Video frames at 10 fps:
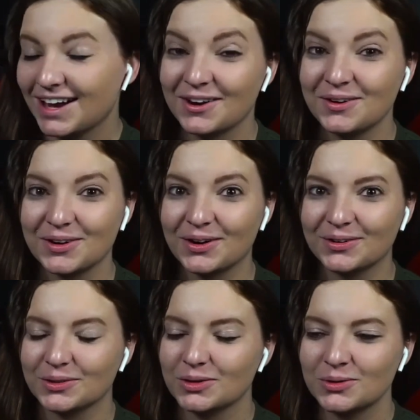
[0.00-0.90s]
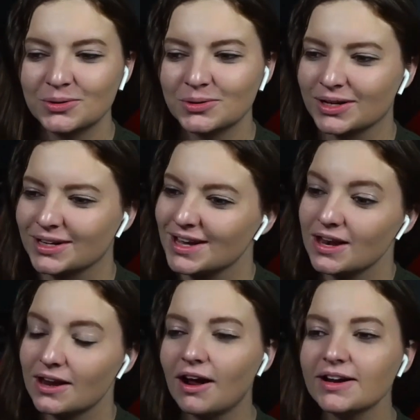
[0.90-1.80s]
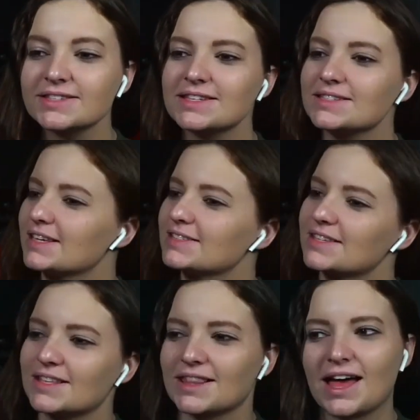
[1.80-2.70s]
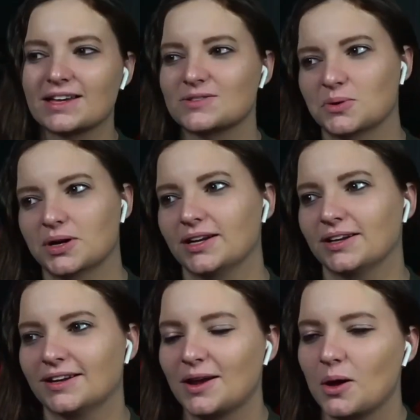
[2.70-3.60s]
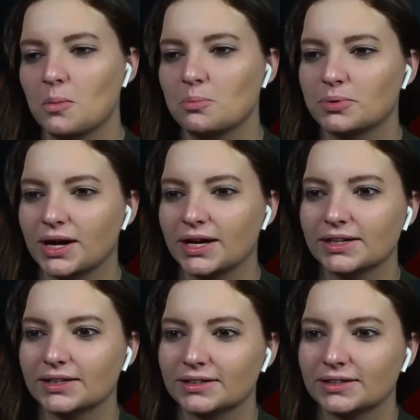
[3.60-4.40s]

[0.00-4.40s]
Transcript: I don't know. Whew. Not as intense as the last one, but